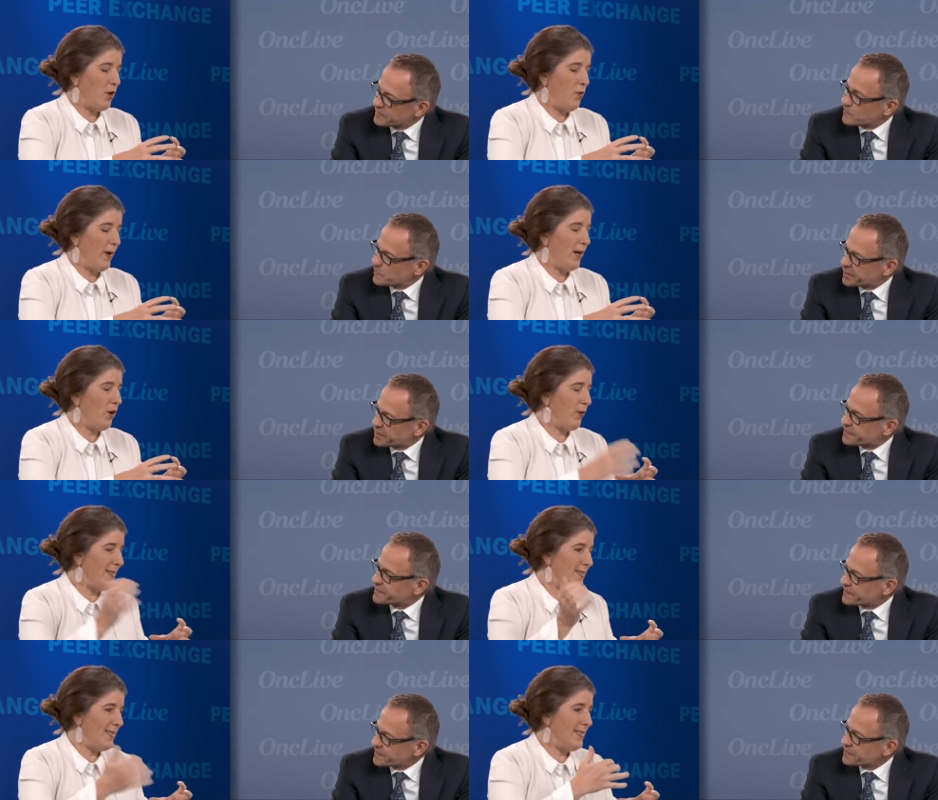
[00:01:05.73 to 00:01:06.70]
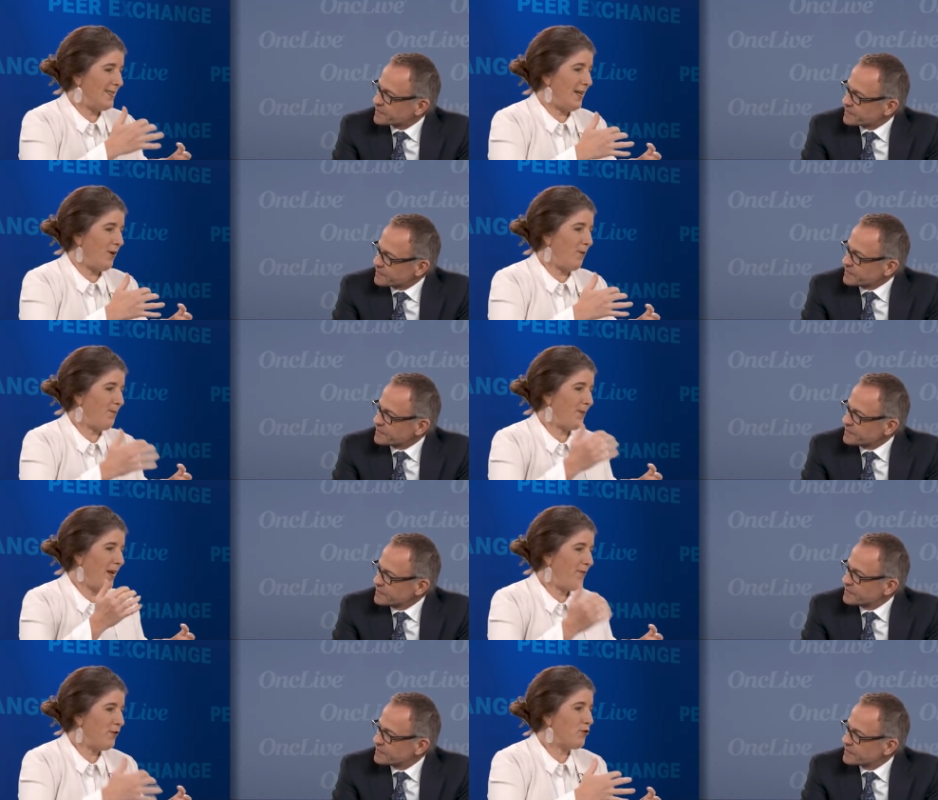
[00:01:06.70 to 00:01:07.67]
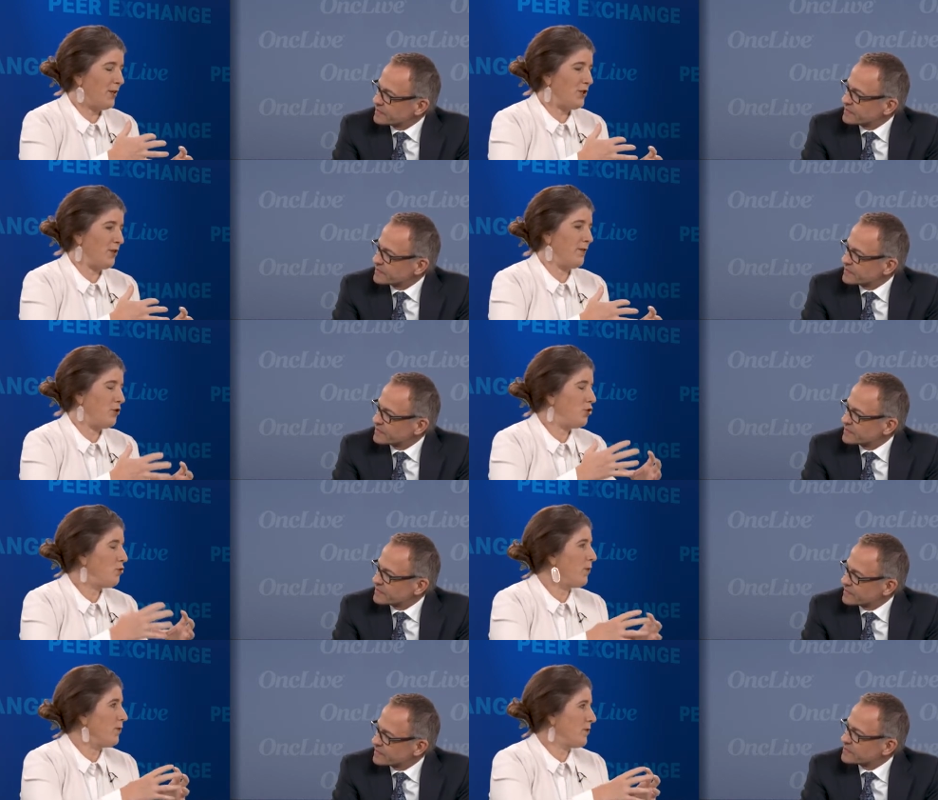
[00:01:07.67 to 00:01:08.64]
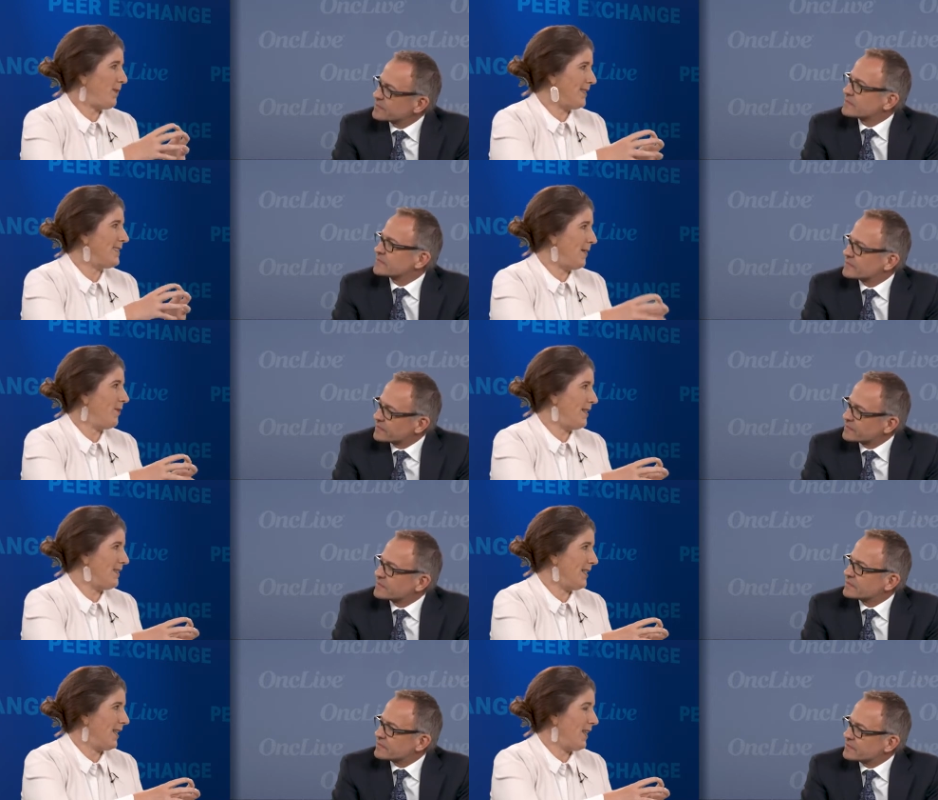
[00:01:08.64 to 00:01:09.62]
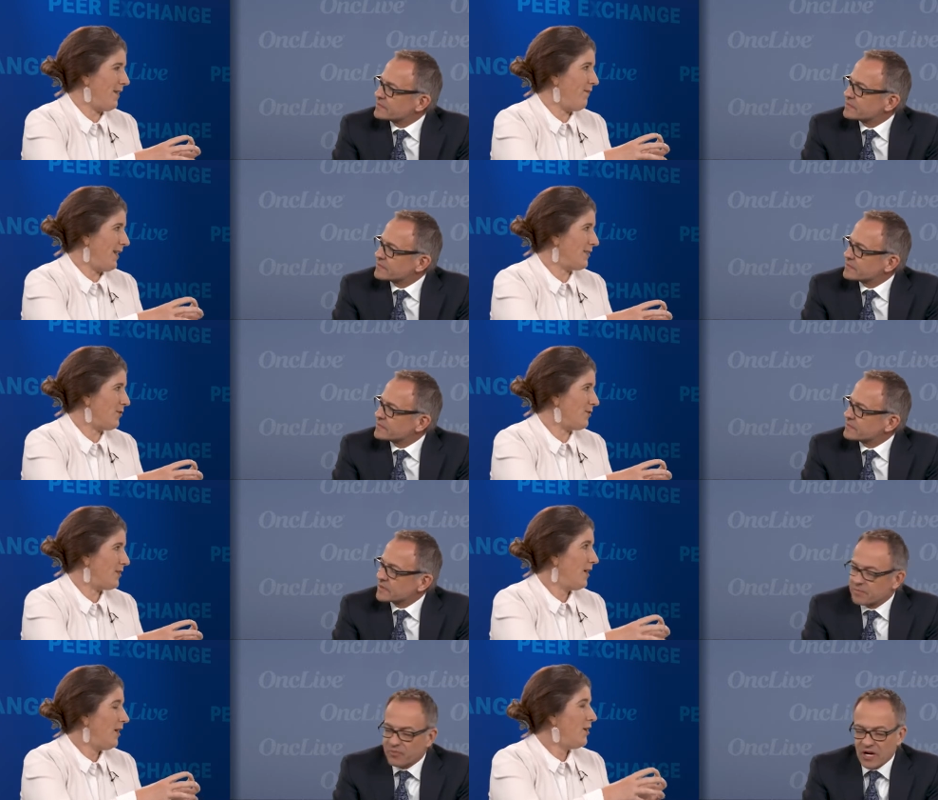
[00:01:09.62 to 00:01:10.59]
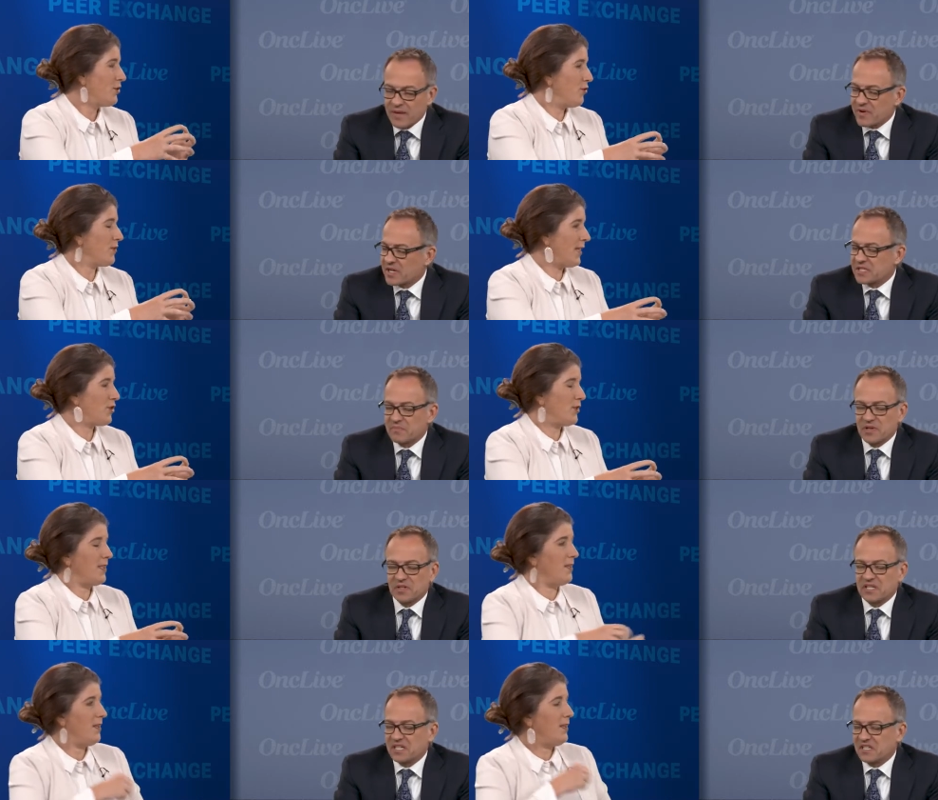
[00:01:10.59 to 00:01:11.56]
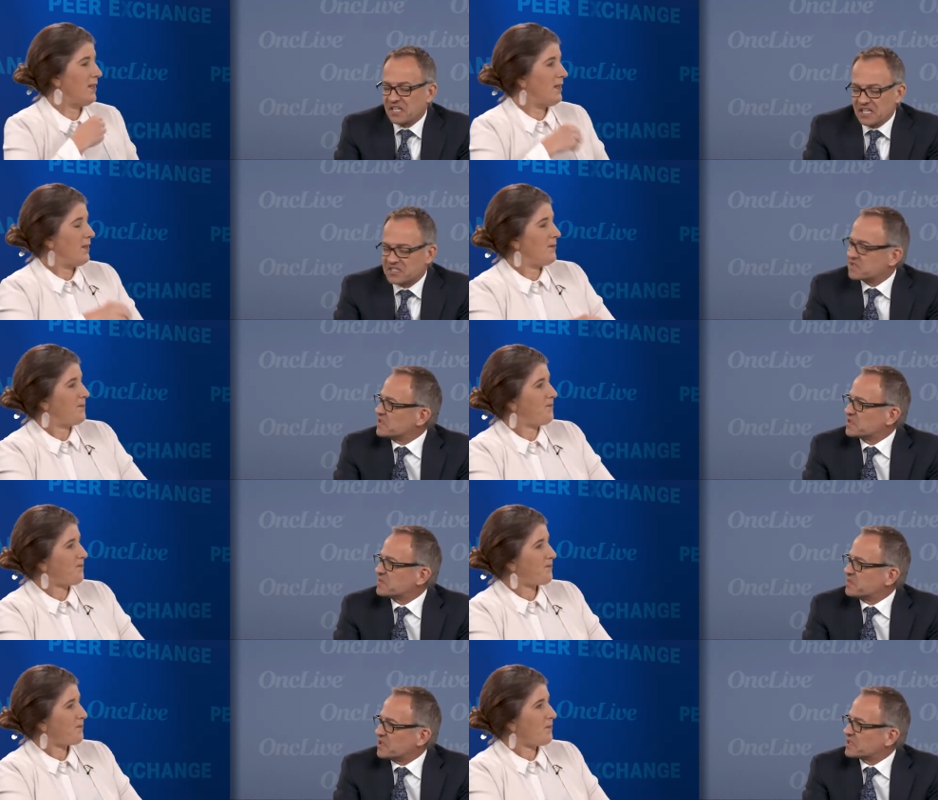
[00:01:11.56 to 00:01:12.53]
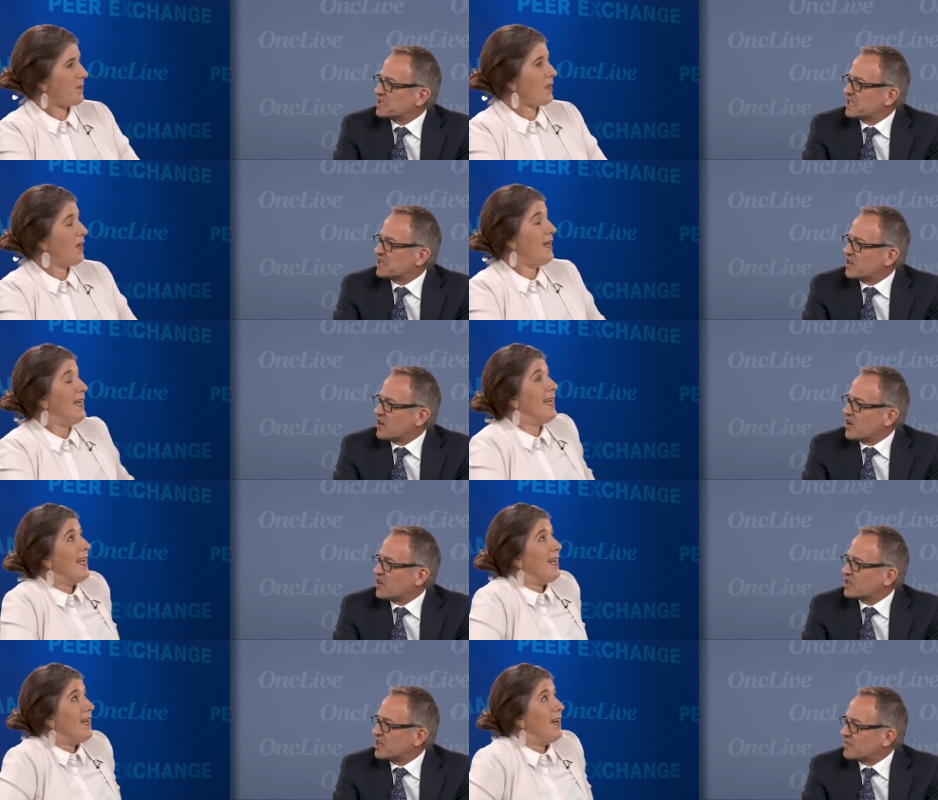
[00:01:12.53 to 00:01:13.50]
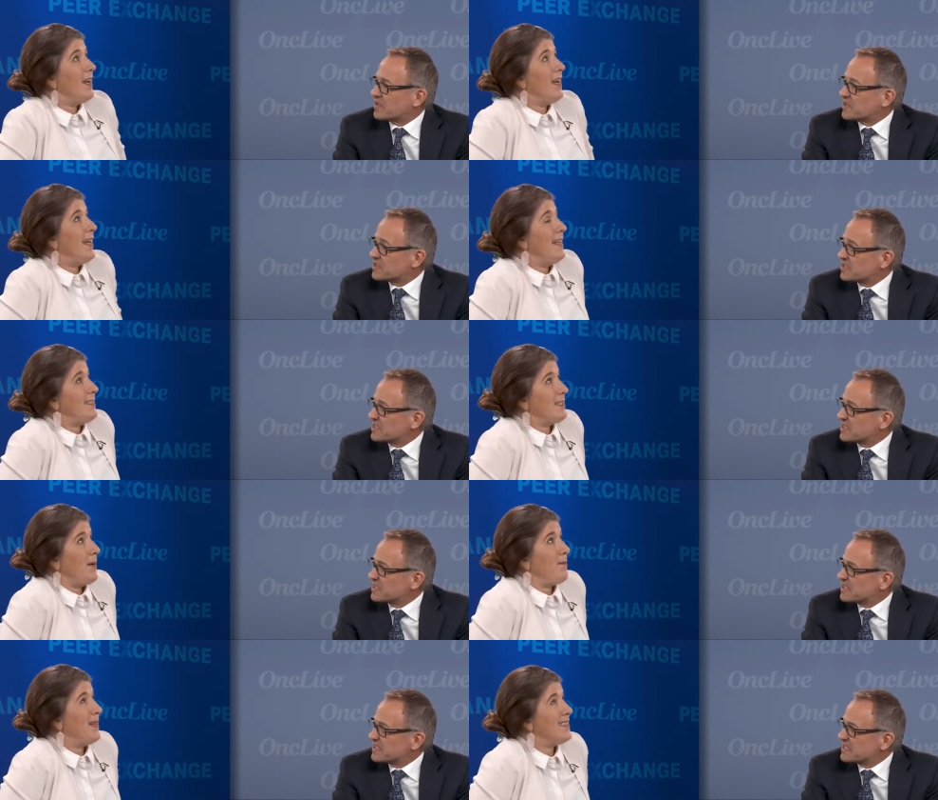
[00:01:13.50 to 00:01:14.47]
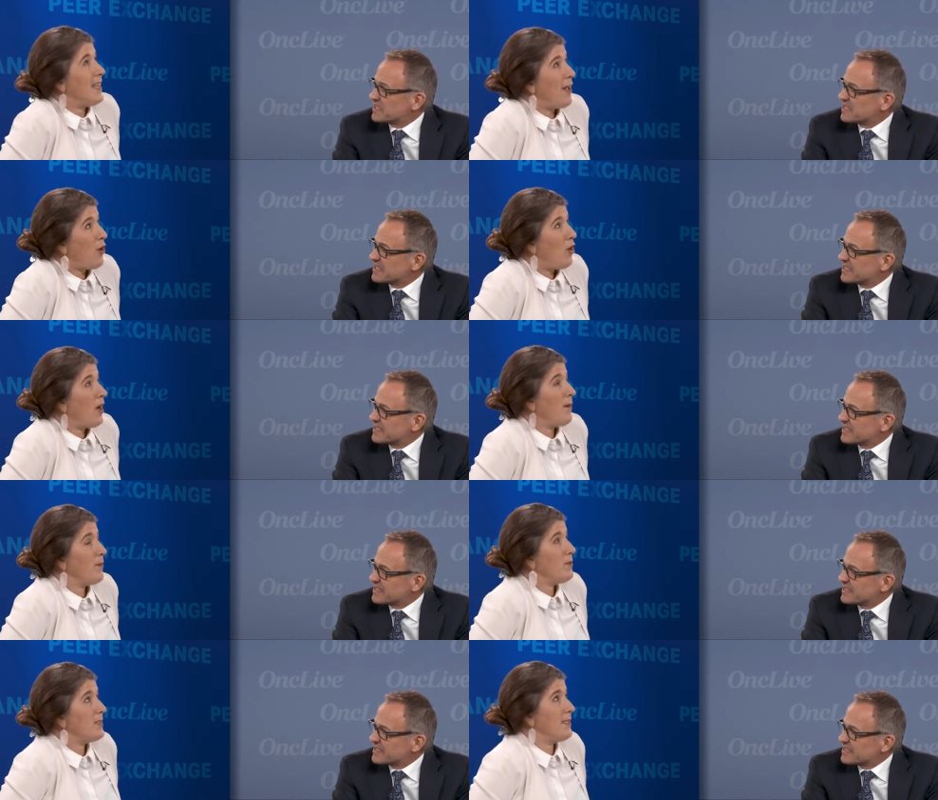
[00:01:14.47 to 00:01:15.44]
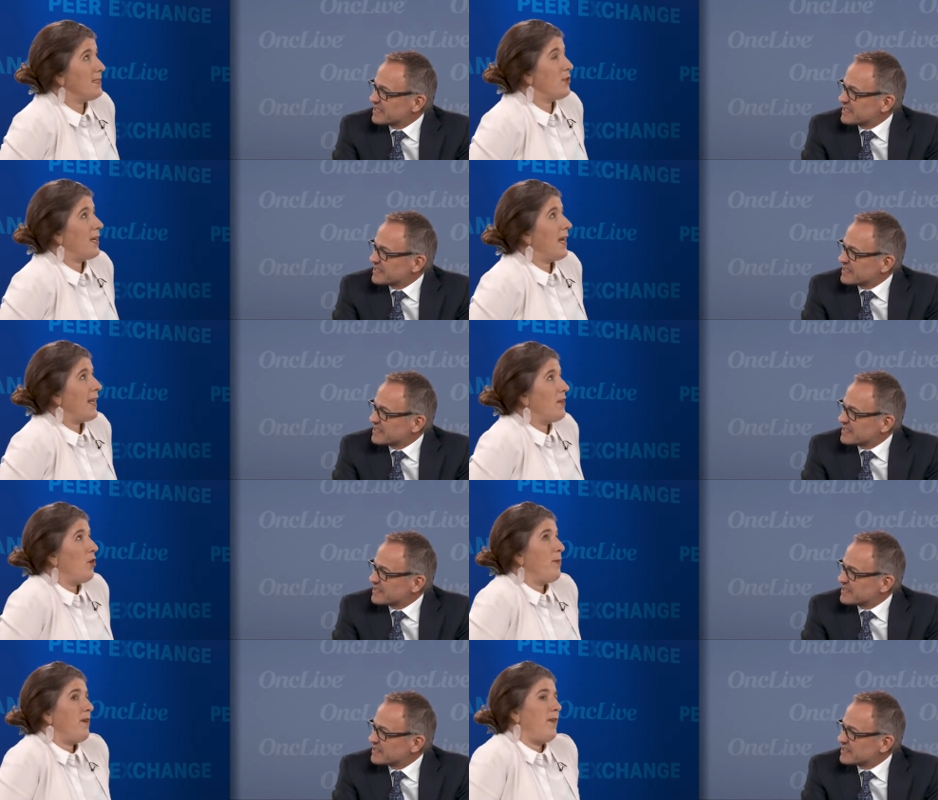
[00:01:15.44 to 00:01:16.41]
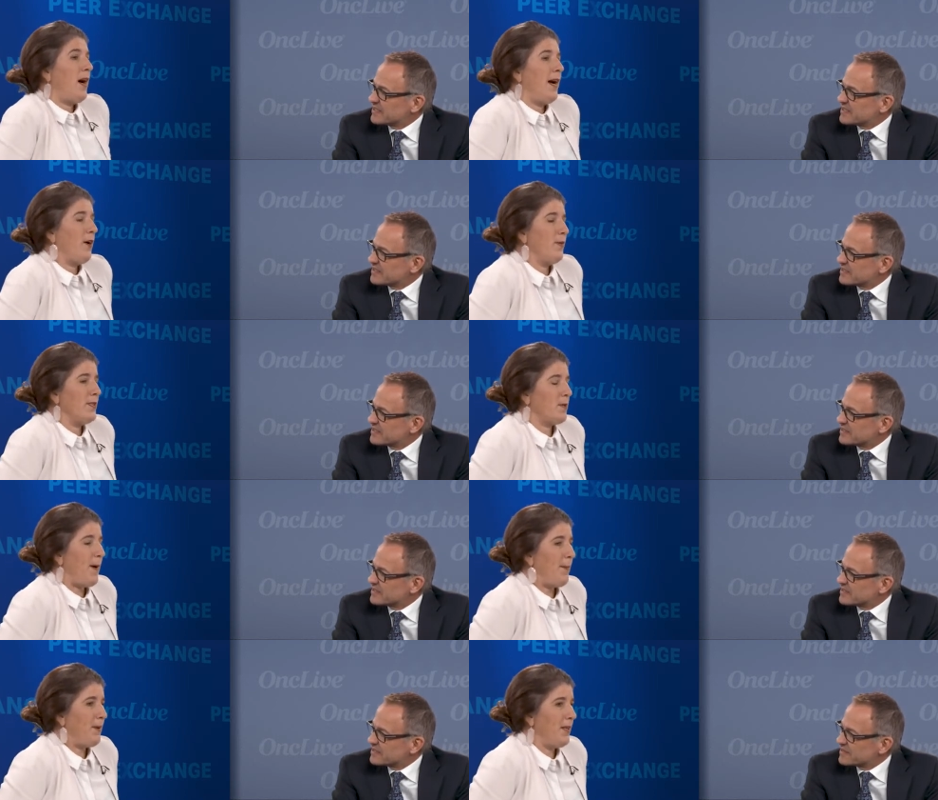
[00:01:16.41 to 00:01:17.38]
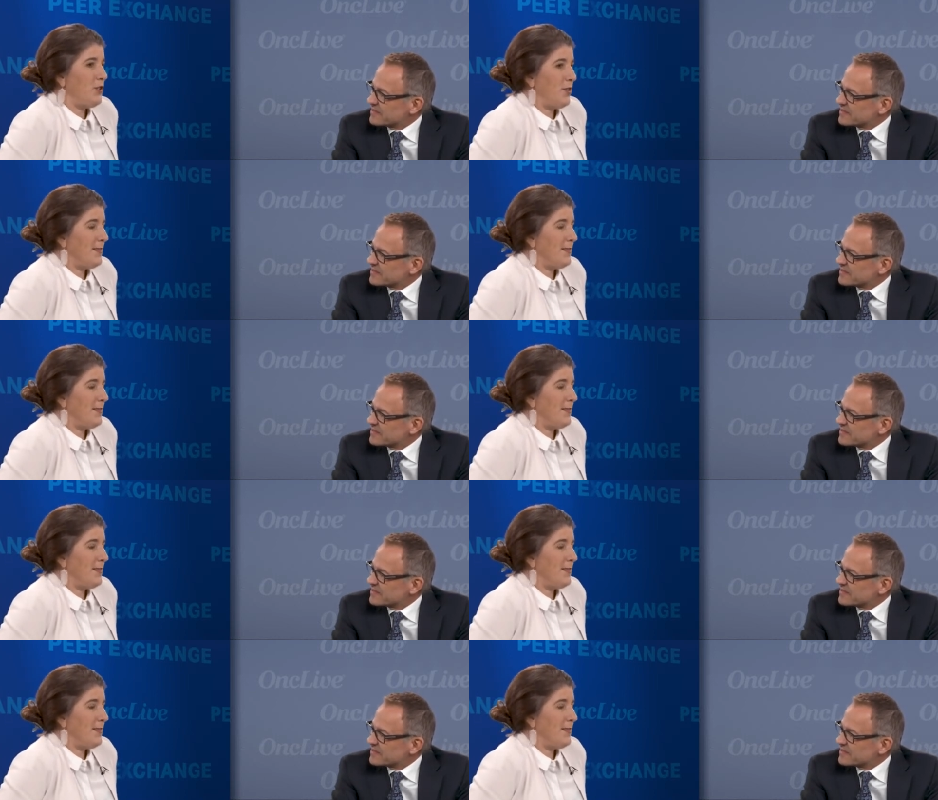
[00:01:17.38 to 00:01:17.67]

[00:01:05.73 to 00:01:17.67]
Speaker 1: you increase T cell infiltration of the tumors by stabilizing the vessels. Primary so actually, debulking,
Speaker 2: interval debulking, all right. comers.
Speaker 1: It's um, it's not all comers. It's looking at a little bit of a higher risk population.